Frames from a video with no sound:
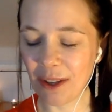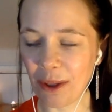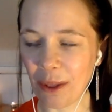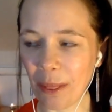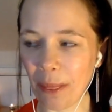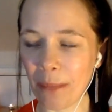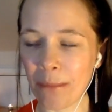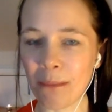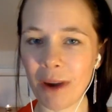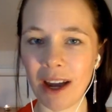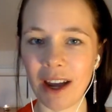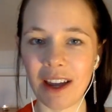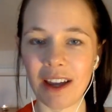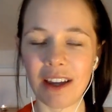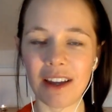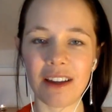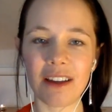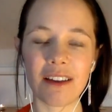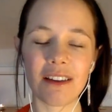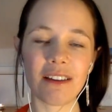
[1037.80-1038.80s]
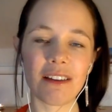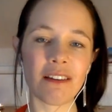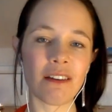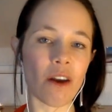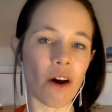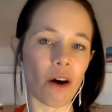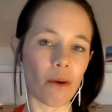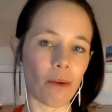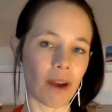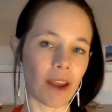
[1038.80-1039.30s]
My
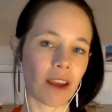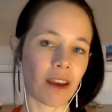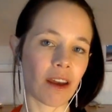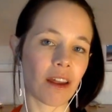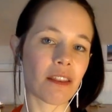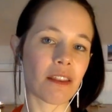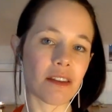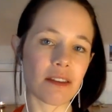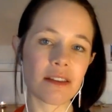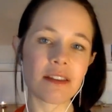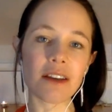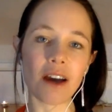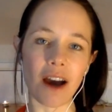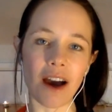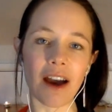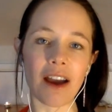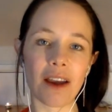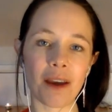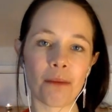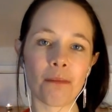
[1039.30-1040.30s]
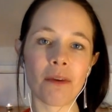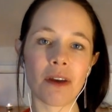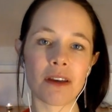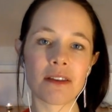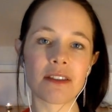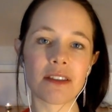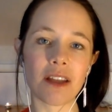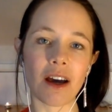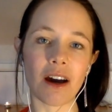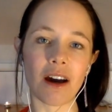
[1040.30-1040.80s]
knowing at this time is
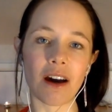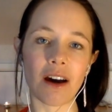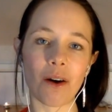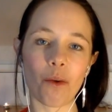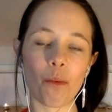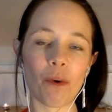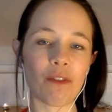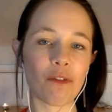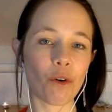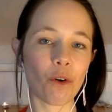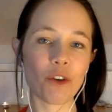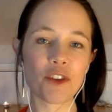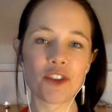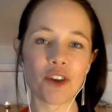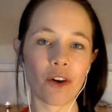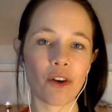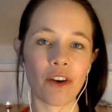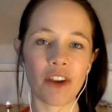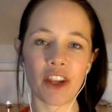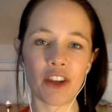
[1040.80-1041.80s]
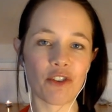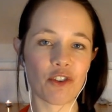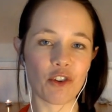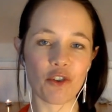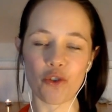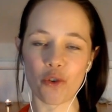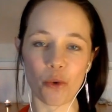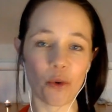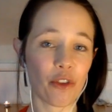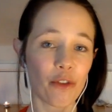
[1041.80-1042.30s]
that we've all turned into
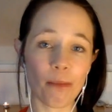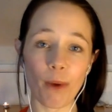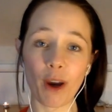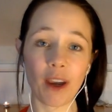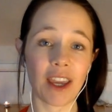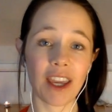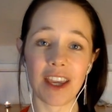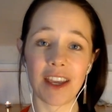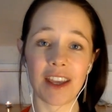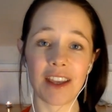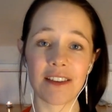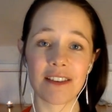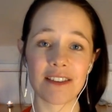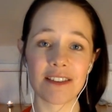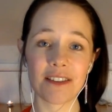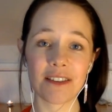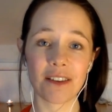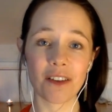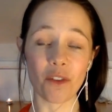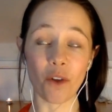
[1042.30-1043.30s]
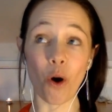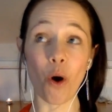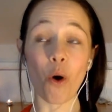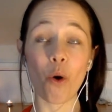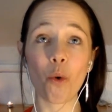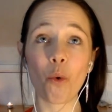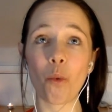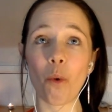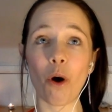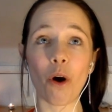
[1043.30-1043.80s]
truth monkeys. The
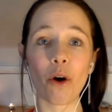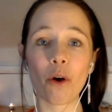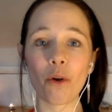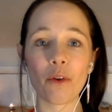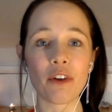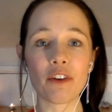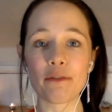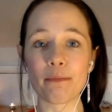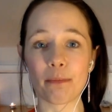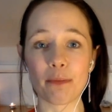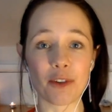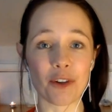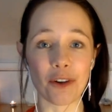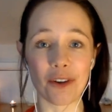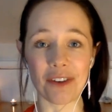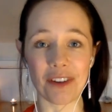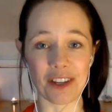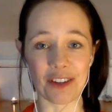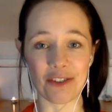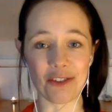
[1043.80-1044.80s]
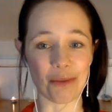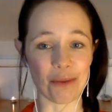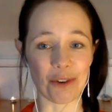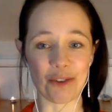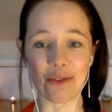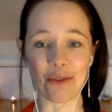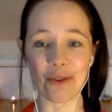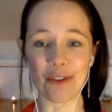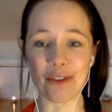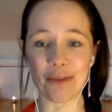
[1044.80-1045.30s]
whole world has turned into a
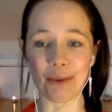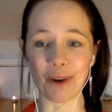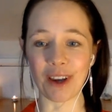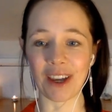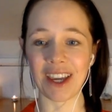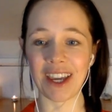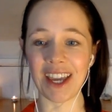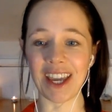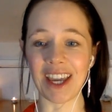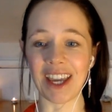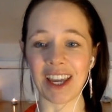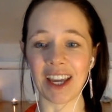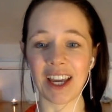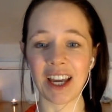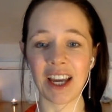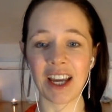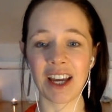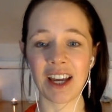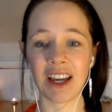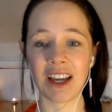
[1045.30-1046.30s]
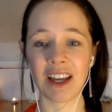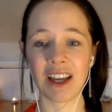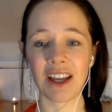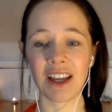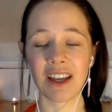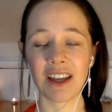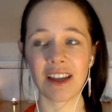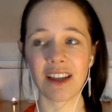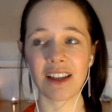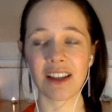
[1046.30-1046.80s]
truth monkey.
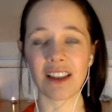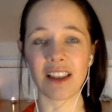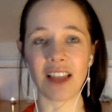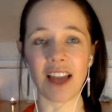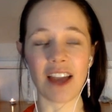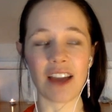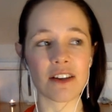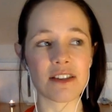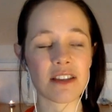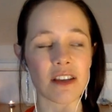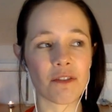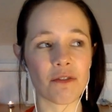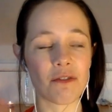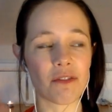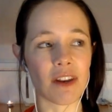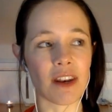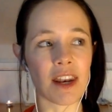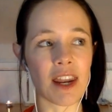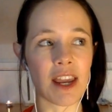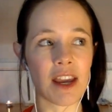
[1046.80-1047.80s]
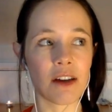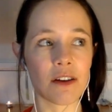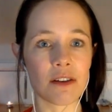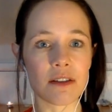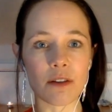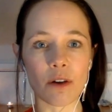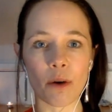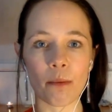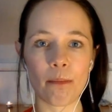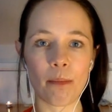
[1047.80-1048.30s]
Layers and veneers
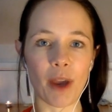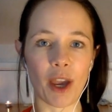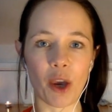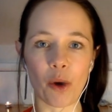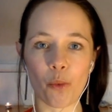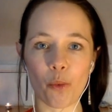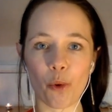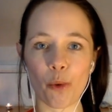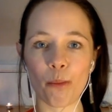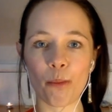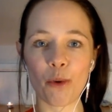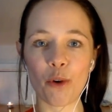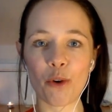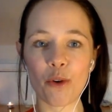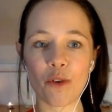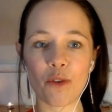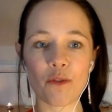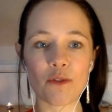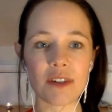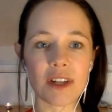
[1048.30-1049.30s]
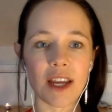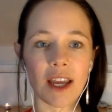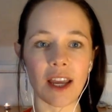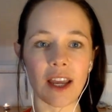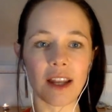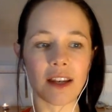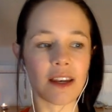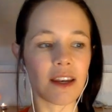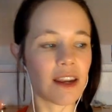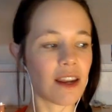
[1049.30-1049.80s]
are being removed
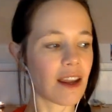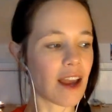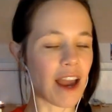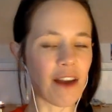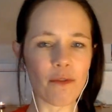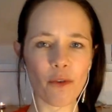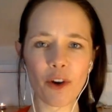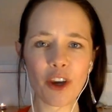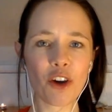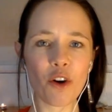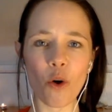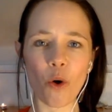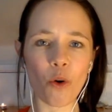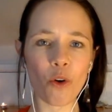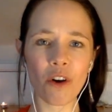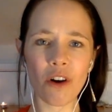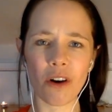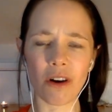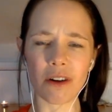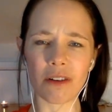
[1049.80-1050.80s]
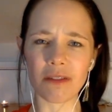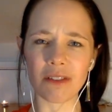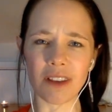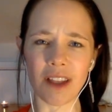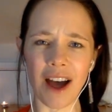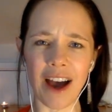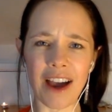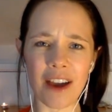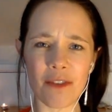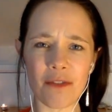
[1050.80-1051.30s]
in every corner of
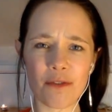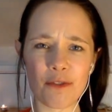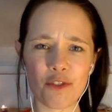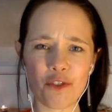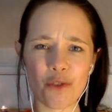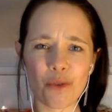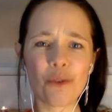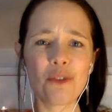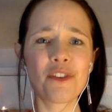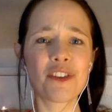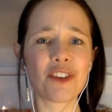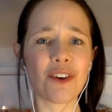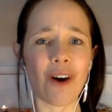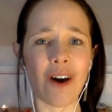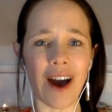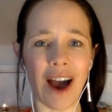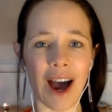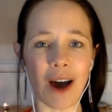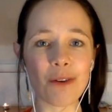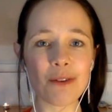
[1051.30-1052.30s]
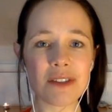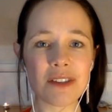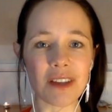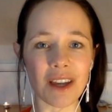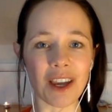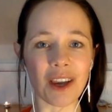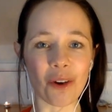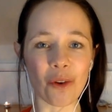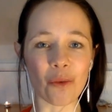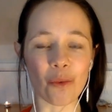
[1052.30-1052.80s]
life. Truths are
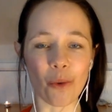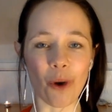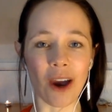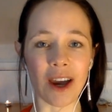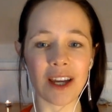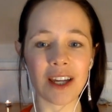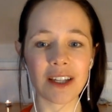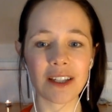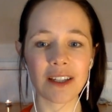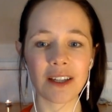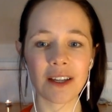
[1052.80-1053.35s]
outing, right?